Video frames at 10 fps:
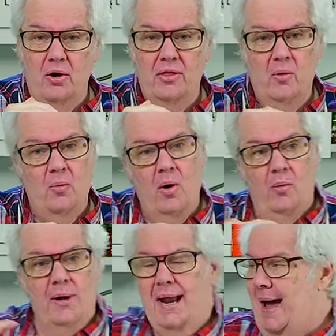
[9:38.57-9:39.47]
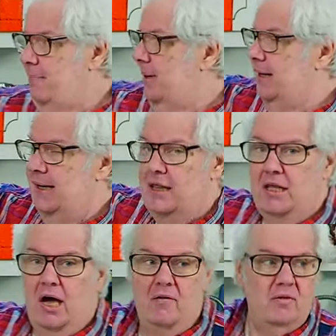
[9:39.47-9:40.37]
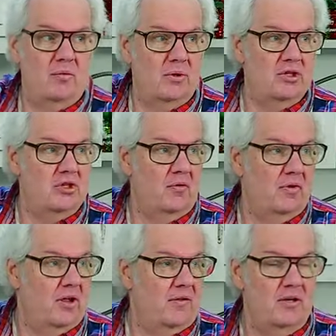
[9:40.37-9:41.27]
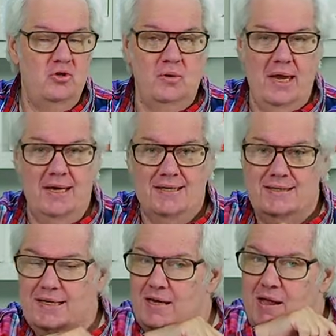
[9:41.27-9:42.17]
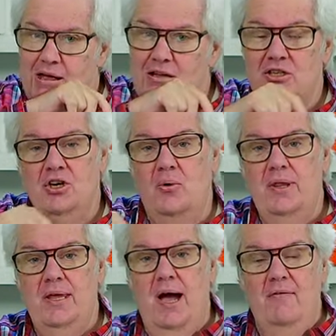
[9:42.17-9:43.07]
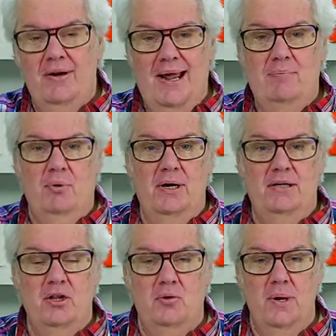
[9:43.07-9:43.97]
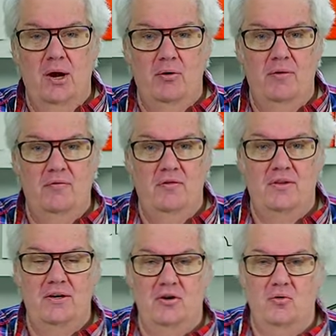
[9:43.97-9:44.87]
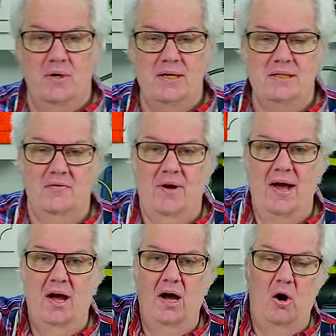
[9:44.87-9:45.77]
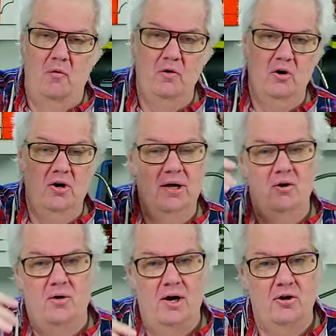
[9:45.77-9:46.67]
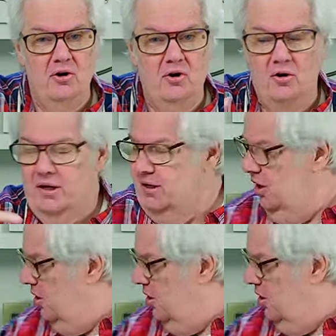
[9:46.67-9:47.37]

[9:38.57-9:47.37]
than what would happen in the oven, which is over there that you can't see. So in the oven, I'd put it to 350 degrees if I overcook it or undercook it,